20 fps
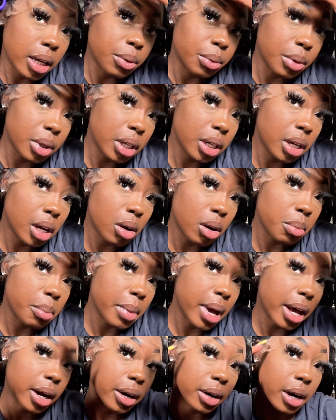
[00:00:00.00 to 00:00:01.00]
it really don't
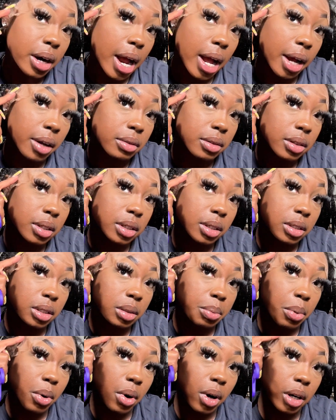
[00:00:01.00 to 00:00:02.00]
matter how this
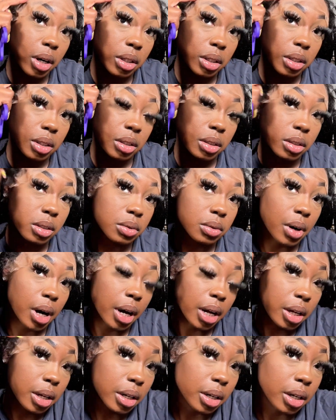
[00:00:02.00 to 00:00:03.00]
part looks right
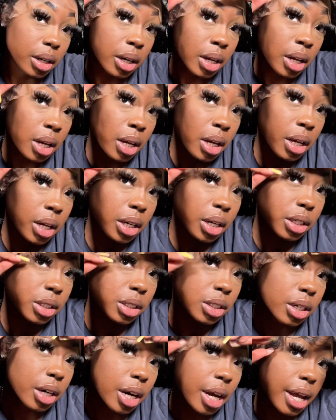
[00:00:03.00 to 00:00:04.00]
here,
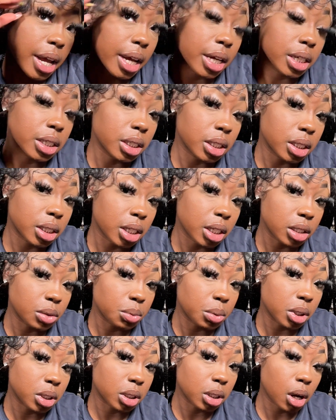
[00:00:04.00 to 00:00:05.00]
cause your edges is
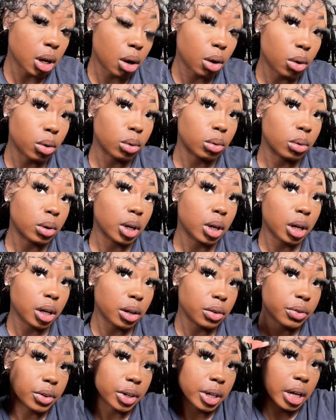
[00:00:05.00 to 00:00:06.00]
what's gonna
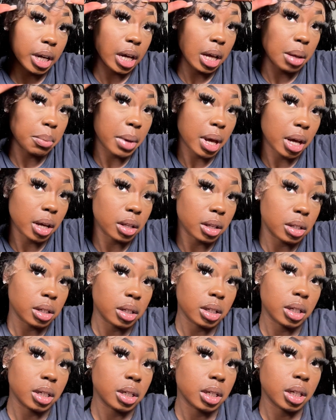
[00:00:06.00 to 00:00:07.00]
cover it and make it
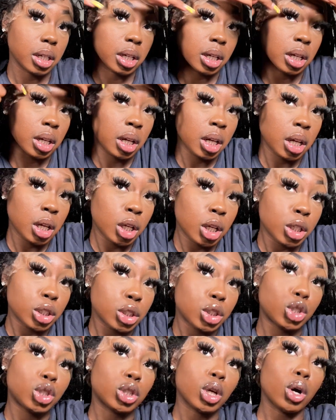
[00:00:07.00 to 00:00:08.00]
look good.
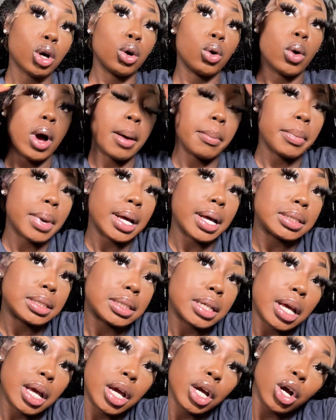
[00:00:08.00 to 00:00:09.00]
So I'm not
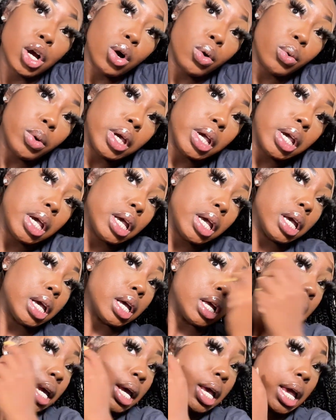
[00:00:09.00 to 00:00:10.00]
saying go
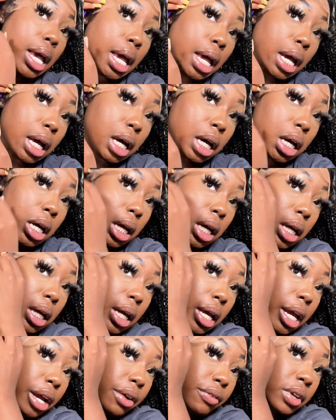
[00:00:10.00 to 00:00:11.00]
in and cut
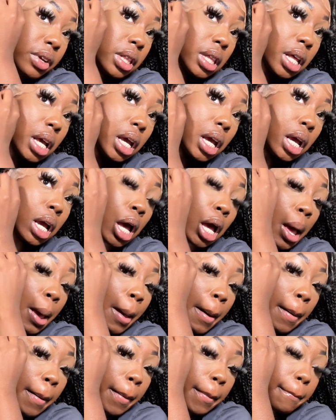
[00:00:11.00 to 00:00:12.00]
everything,
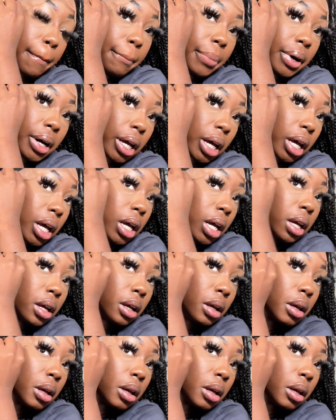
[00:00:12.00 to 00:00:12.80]
but